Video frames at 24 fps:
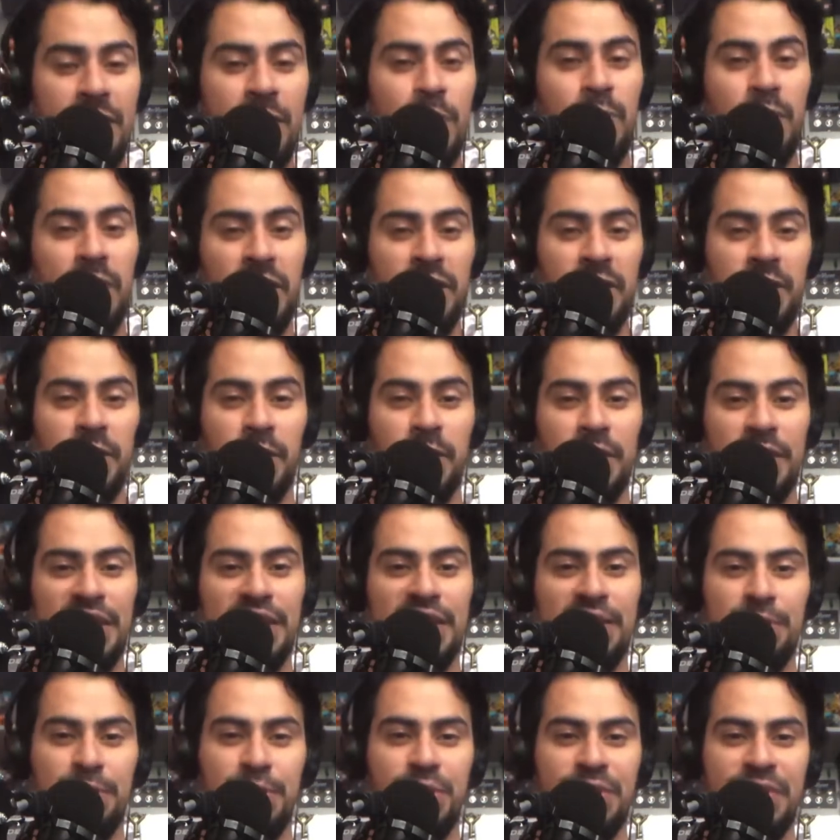well know these
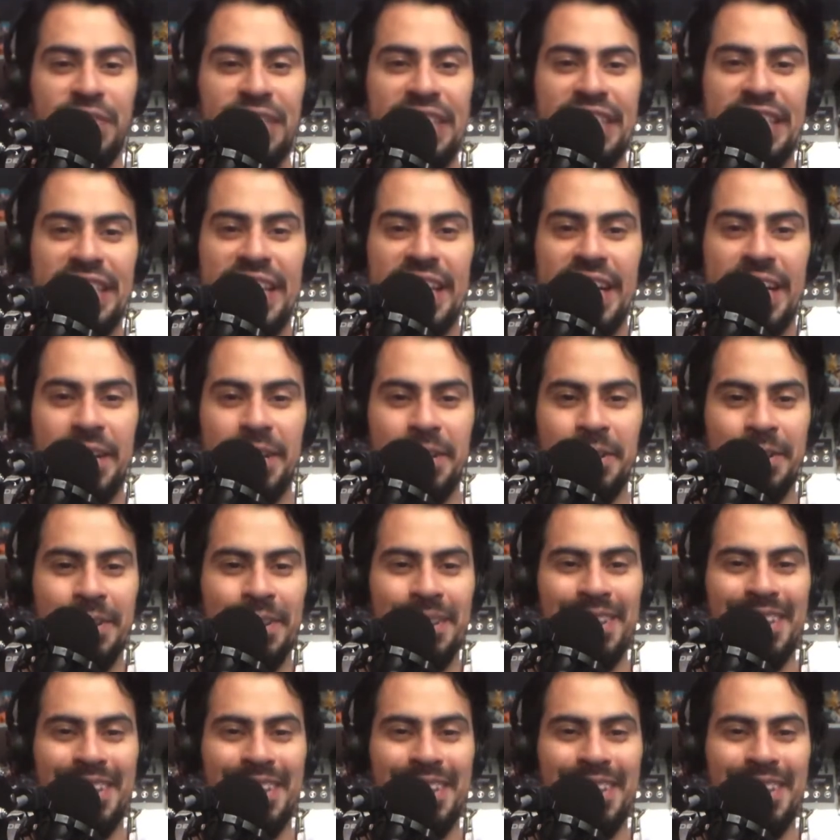movies now.